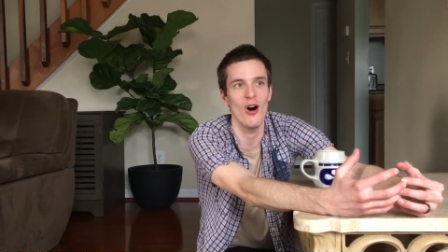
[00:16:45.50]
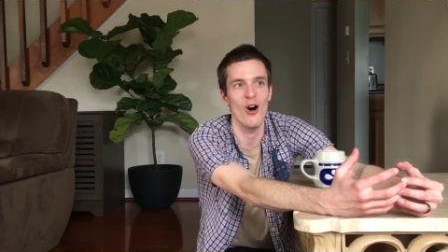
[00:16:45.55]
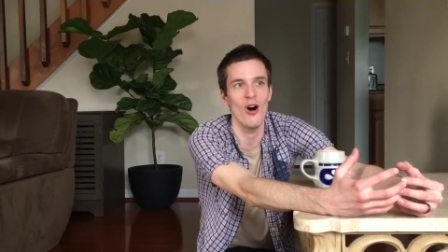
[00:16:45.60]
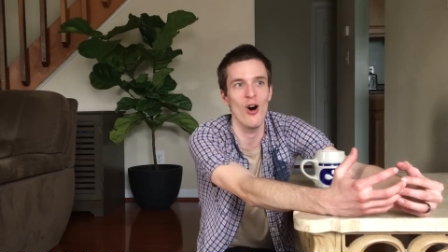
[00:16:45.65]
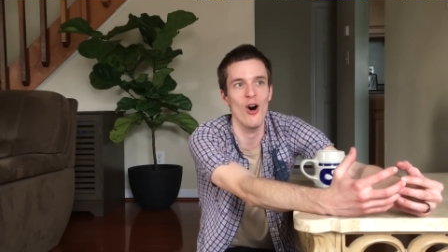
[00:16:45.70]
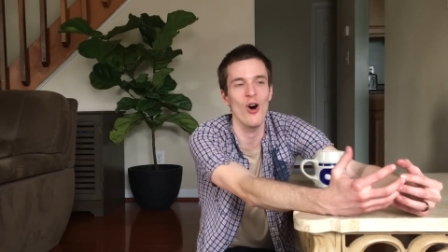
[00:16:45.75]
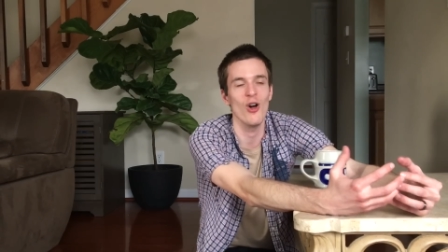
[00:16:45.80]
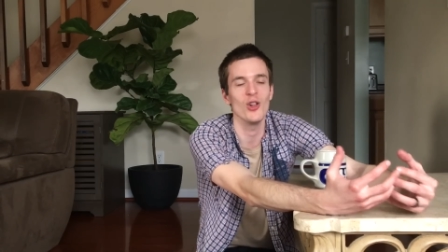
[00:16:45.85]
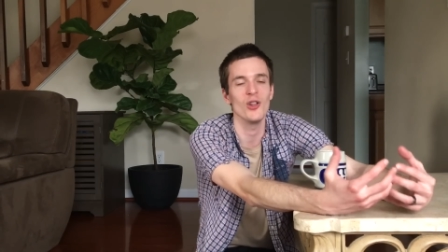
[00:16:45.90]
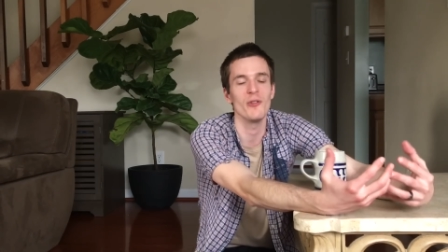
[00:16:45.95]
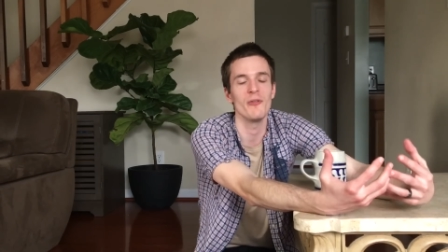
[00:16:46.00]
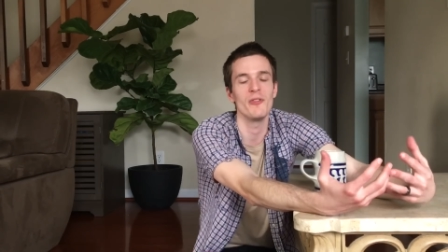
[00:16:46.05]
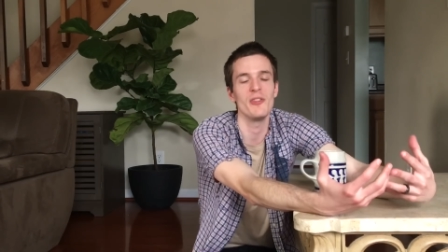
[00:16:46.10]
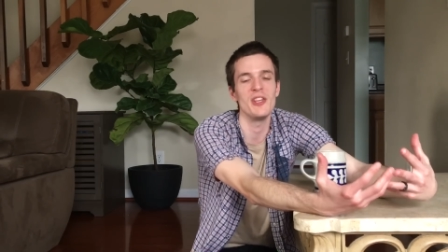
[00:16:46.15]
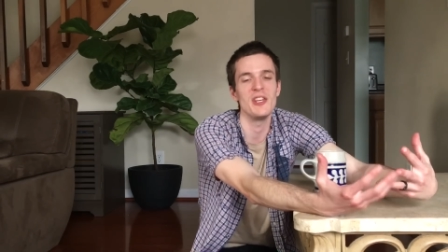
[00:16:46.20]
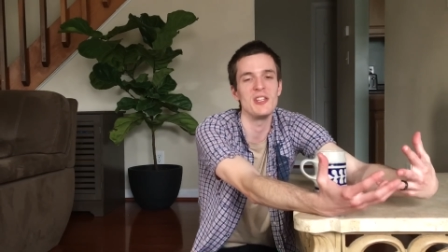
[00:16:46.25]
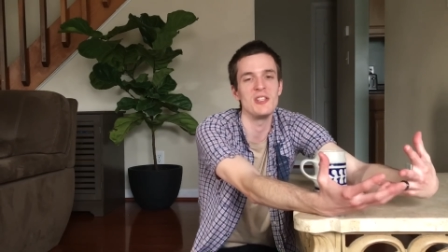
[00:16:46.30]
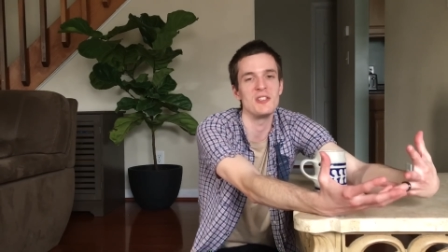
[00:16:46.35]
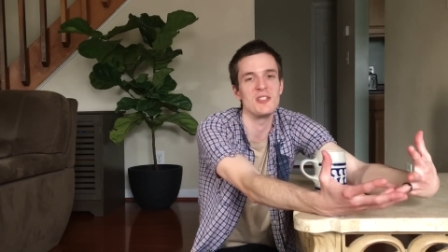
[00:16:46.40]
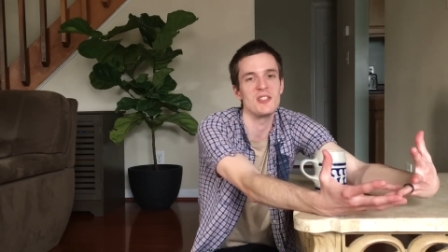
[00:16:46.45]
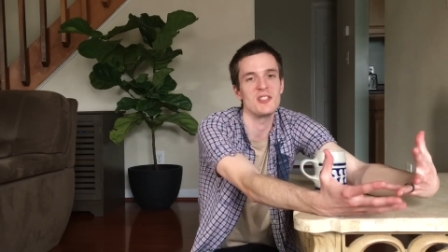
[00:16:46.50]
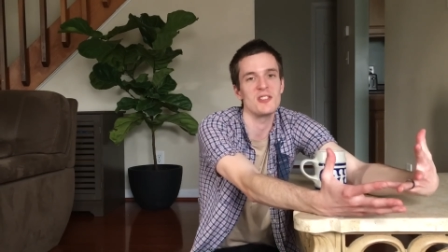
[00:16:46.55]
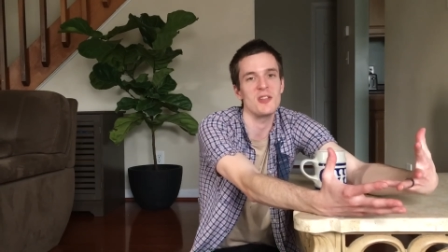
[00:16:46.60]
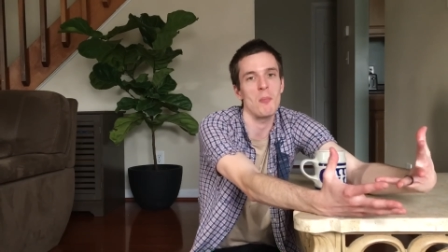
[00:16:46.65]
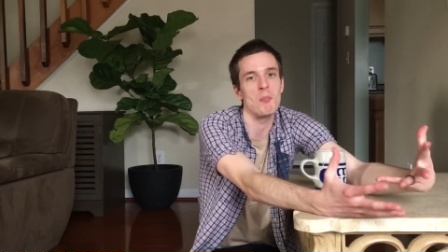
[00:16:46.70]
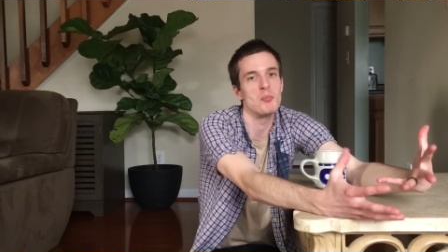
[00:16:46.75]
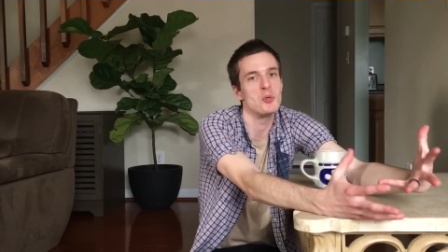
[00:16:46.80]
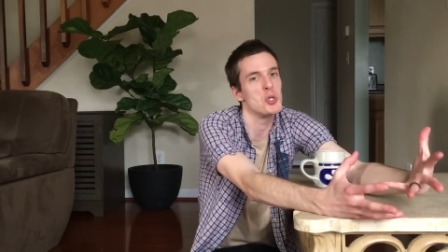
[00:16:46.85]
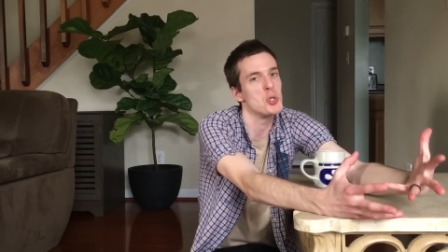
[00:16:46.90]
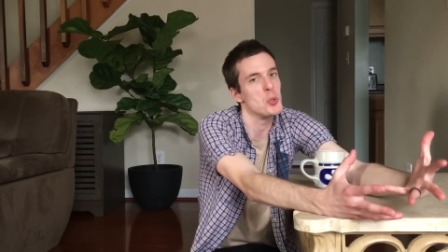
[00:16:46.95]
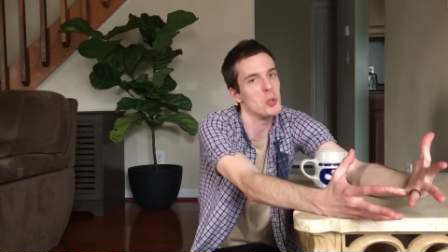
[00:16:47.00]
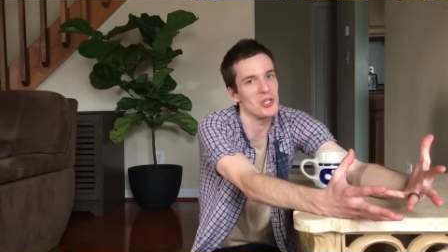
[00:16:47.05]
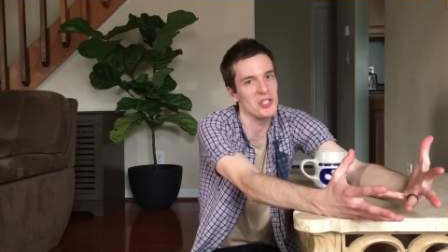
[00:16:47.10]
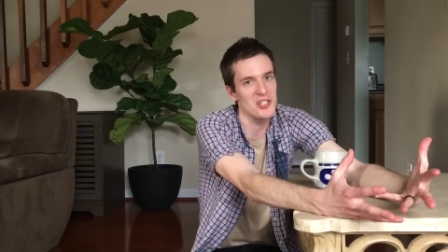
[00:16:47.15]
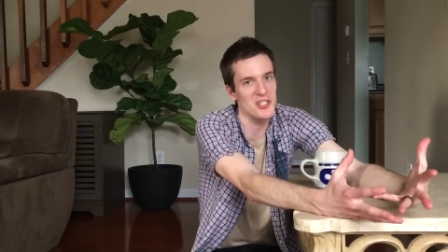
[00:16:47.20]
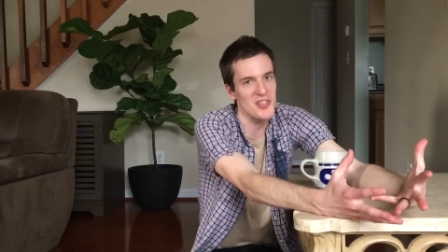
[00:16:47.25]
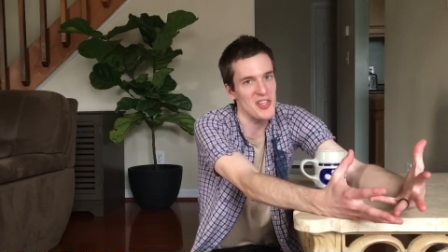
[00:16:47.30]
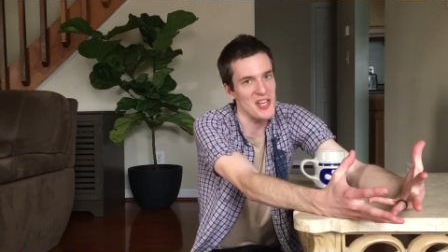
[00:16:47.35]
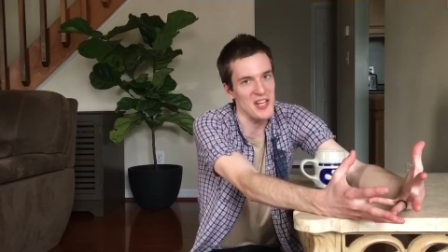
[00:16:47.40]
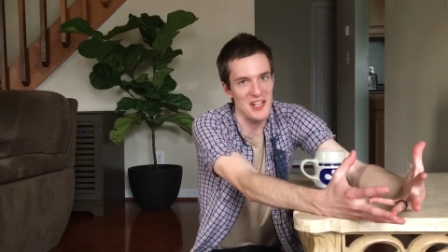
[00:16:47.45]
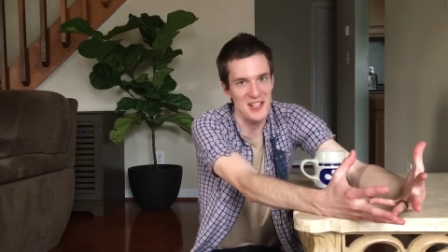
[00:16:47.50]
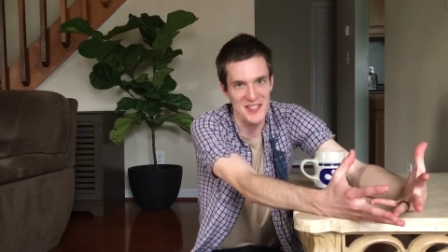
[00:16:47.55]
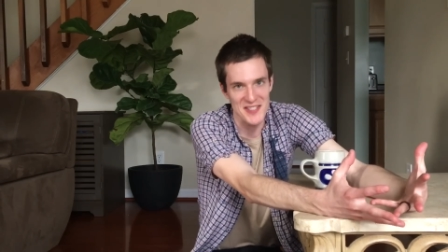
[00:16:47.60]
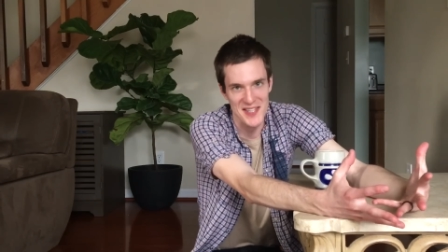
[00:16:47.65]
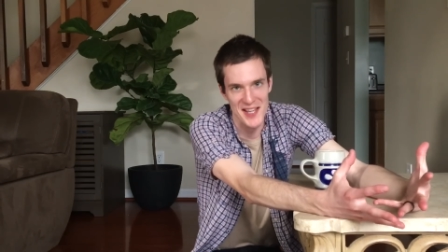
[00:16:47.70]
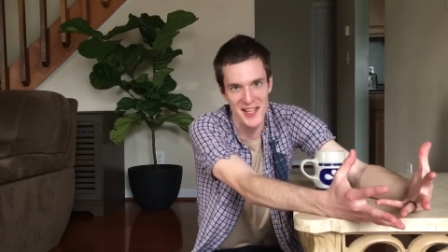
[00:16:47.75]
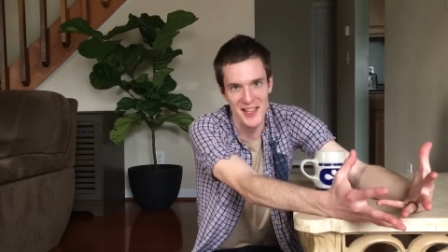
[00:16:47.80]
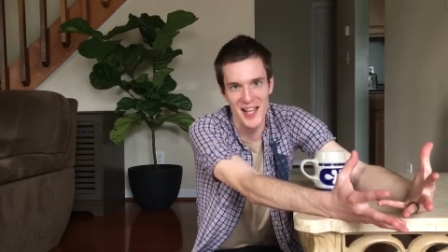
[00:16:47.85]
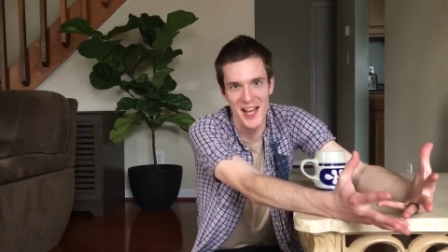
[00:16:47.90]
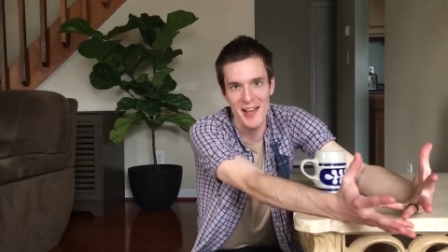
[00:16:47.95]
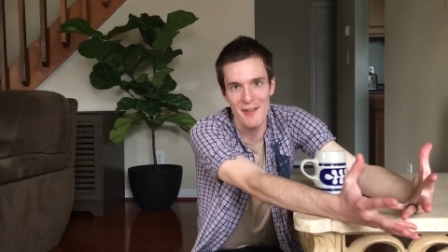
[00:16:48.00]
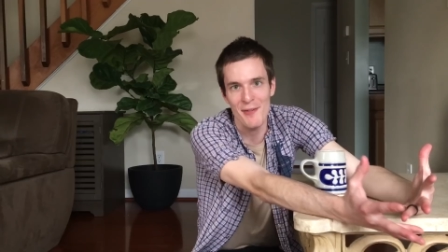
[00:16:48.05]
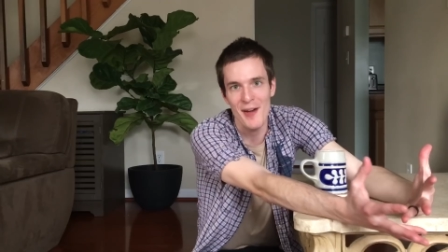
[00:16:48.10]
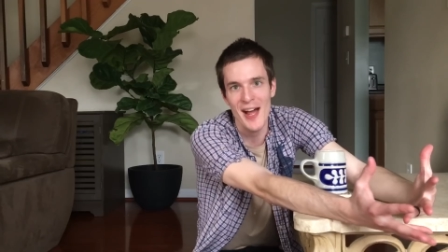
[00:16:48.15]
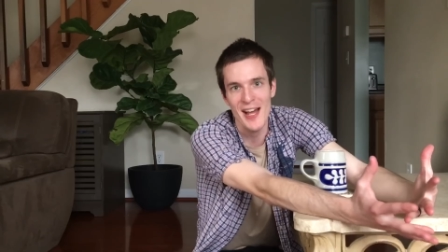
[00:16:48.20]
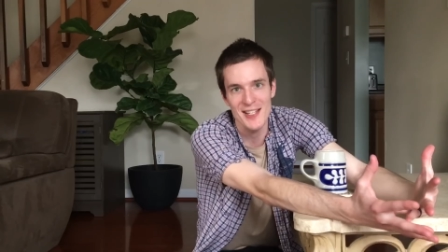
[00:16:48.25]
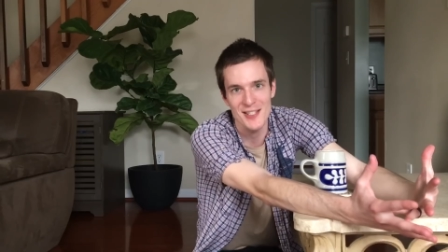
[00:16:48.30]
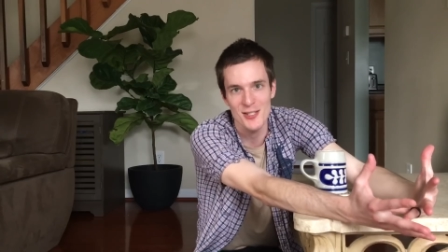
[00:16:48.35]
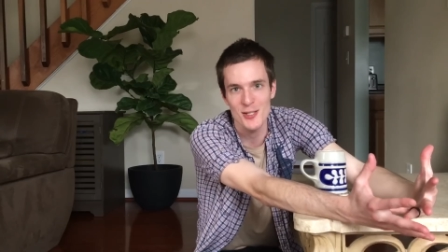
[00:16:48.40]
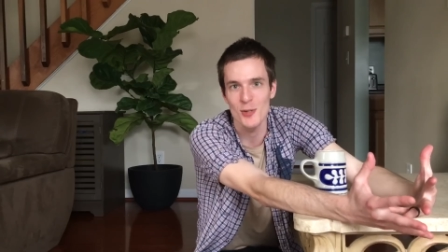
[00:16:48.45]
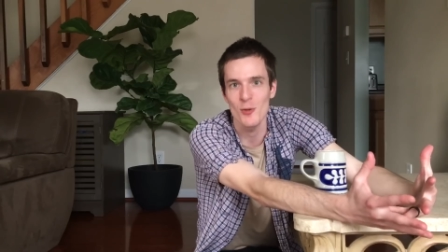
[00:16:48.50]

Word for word: all of these sumptuous things that life has